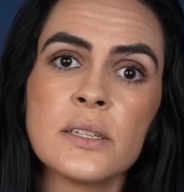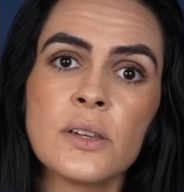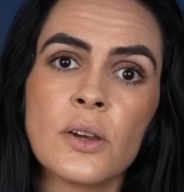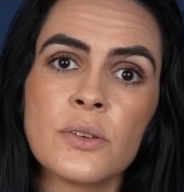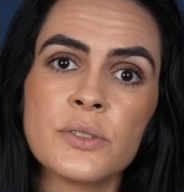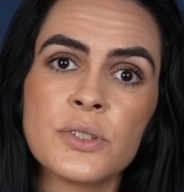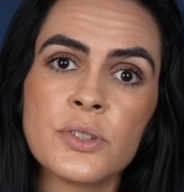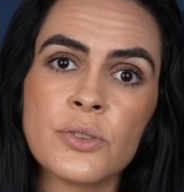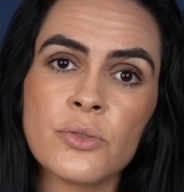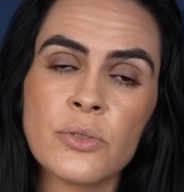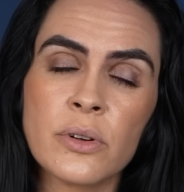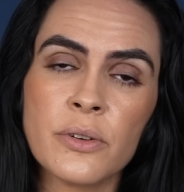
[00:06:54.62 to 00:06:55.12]

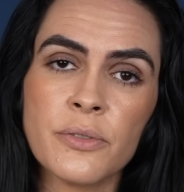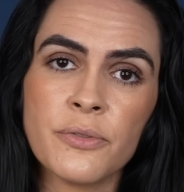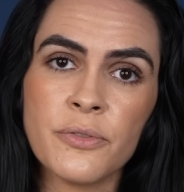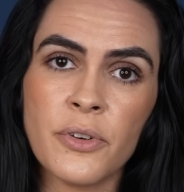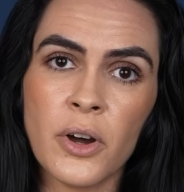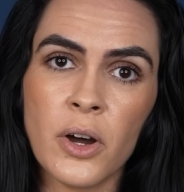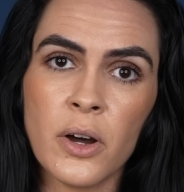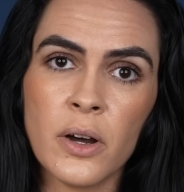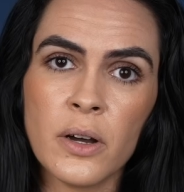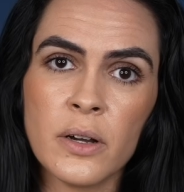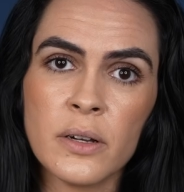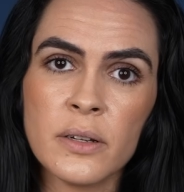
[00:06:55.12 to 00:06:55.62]
goes through a
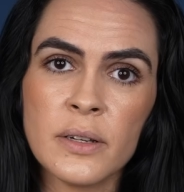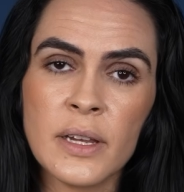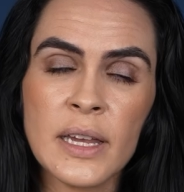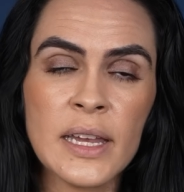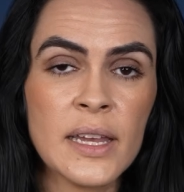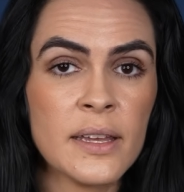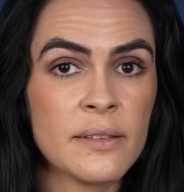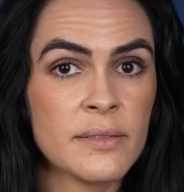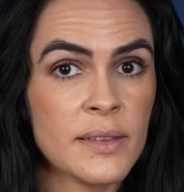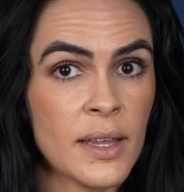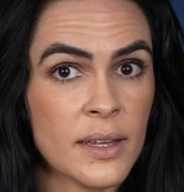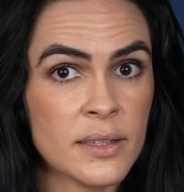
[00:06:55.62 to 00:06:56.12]
fall,
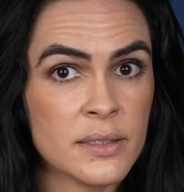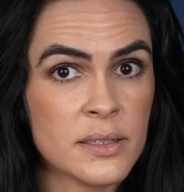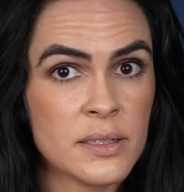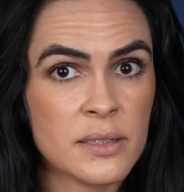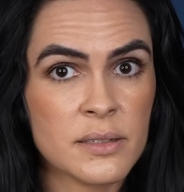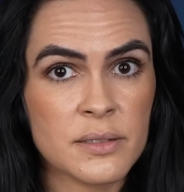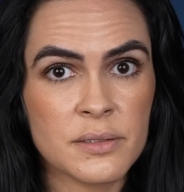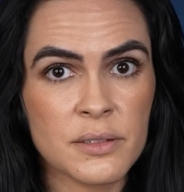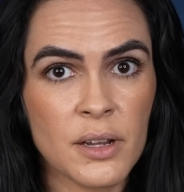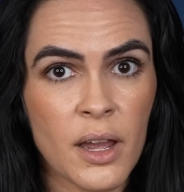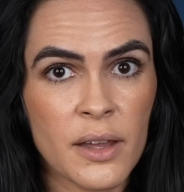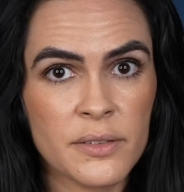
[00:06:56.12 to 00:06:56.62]

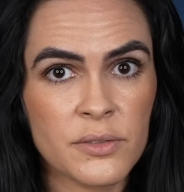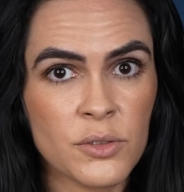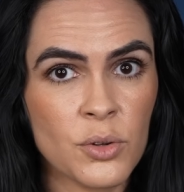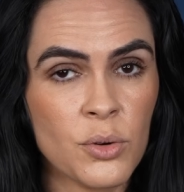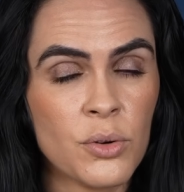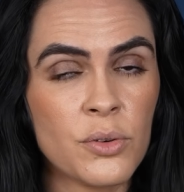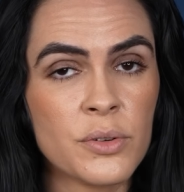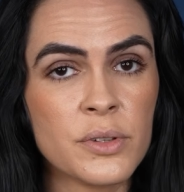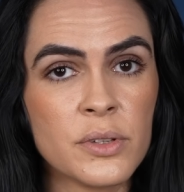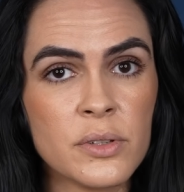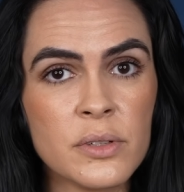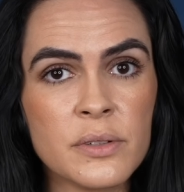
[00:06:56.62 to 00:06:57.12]
that's not the
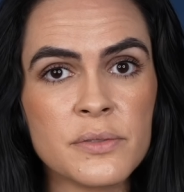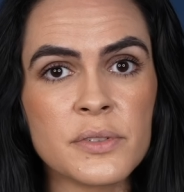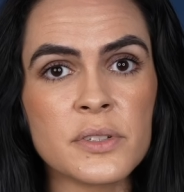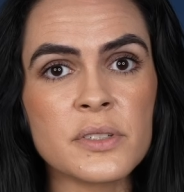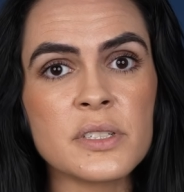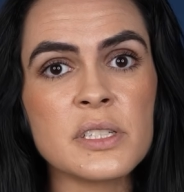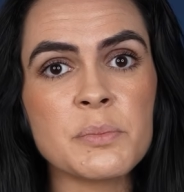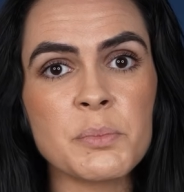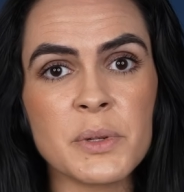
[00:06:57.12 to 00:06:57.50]
whole universe,